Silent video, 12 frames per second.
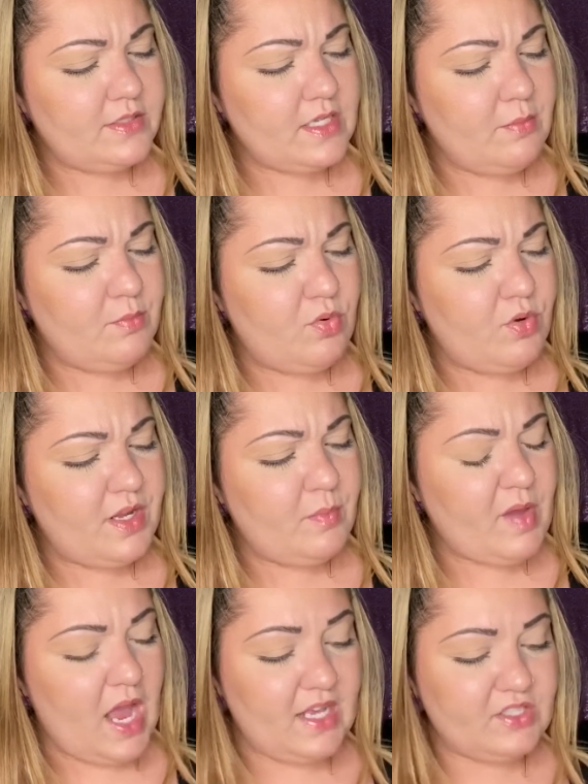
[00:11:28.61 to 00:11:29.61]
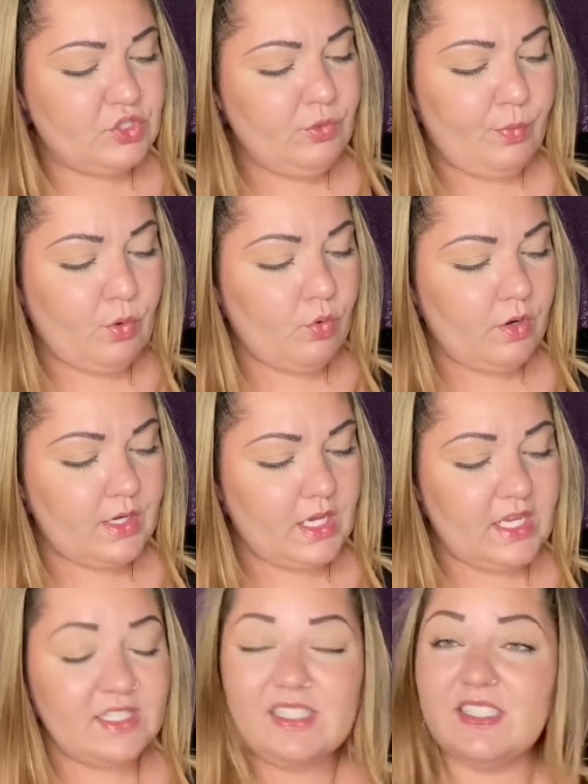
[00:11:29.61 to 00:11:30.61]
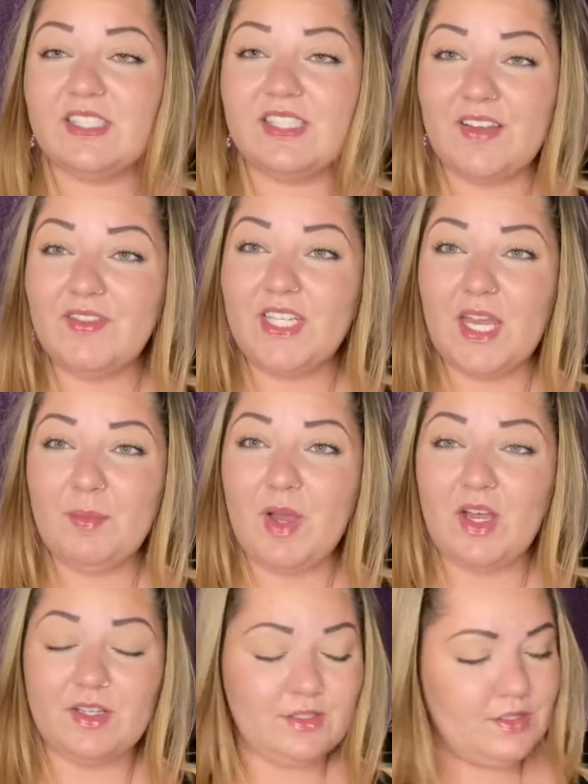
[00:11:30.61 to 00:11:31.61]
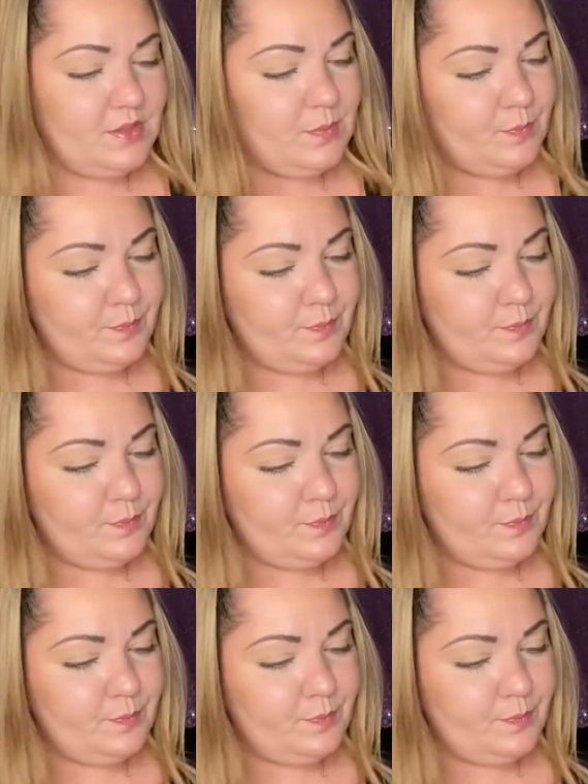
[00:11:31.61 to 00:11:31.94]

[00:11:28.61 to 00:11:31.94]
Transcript: and boarding pass super organized. 78 bucks.